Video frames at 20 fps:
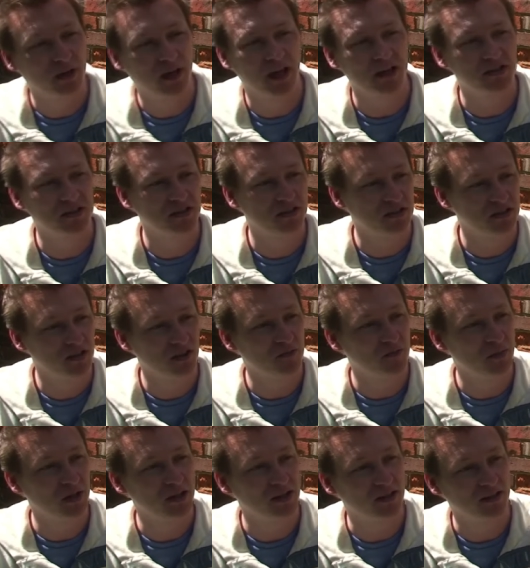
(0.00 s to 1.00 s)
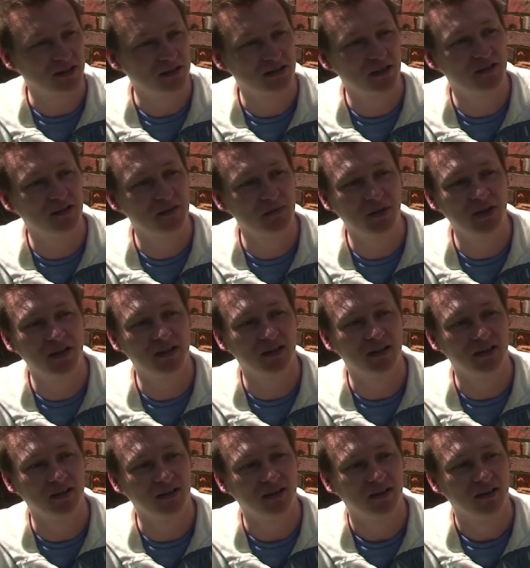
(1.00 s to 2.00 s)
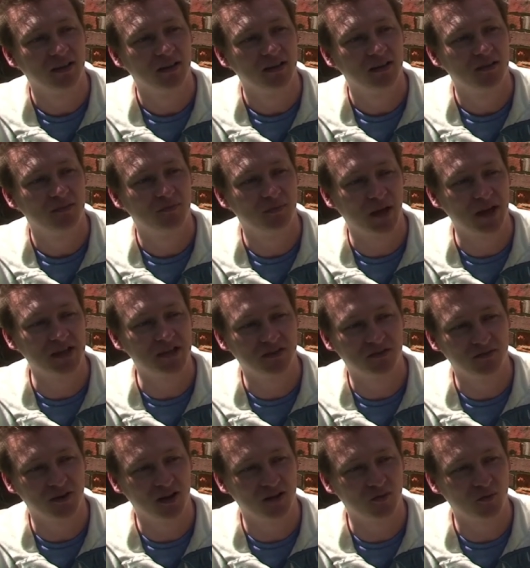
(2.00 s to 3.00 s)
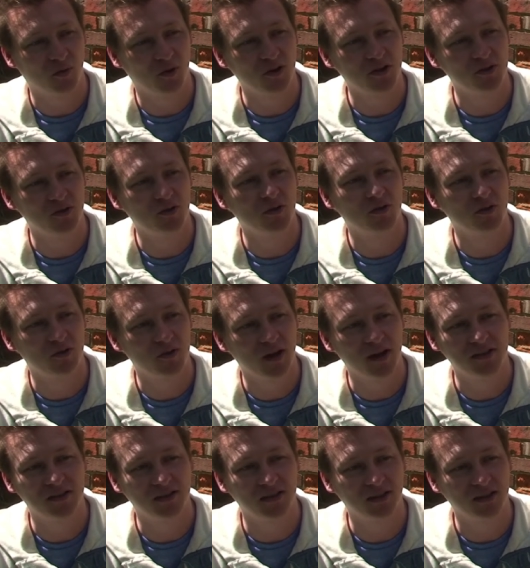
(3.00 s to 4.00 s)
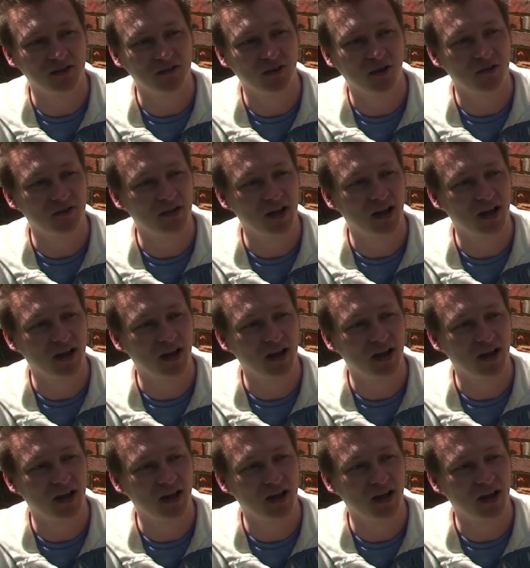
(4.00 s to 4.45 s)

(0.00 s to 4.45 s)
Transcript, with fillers: but actually there's no meaning. There's only meaning based around what you're creating in your own